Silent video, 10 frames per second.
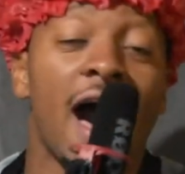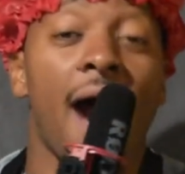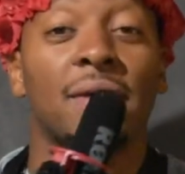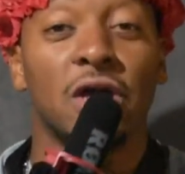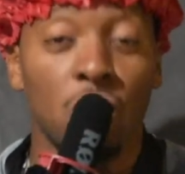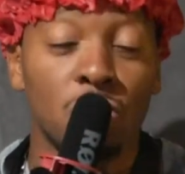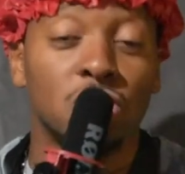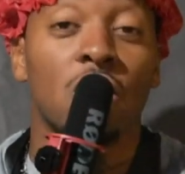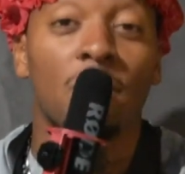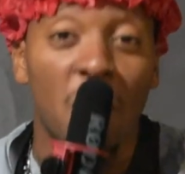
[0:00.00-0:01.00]
I'm a huge
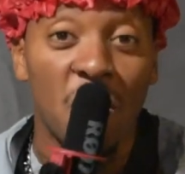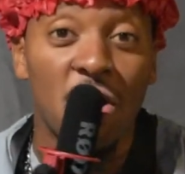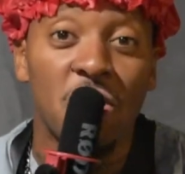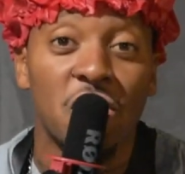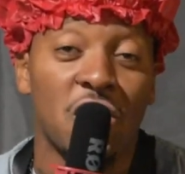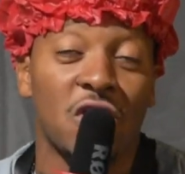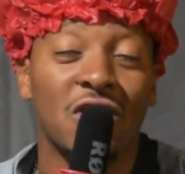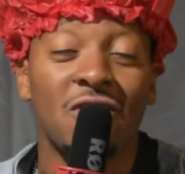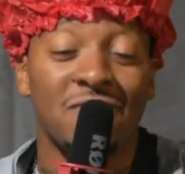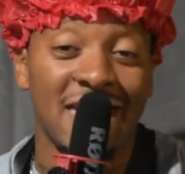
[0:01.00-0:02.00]
supporter.
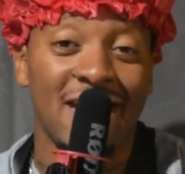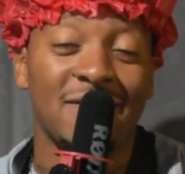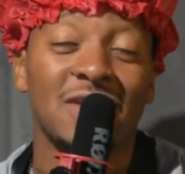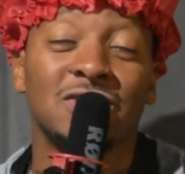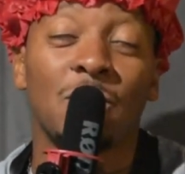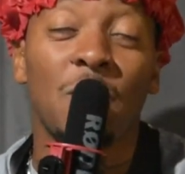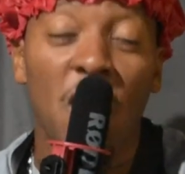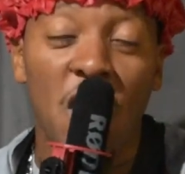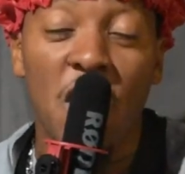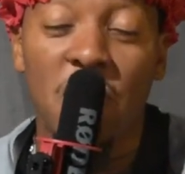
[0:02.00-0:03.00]
You hear me?
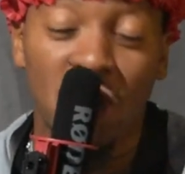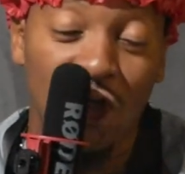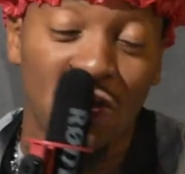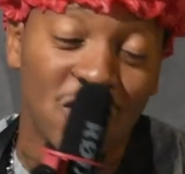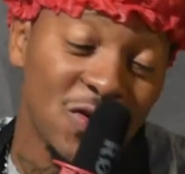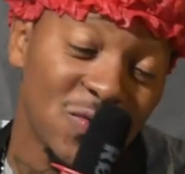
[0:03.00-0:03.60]
Supporter.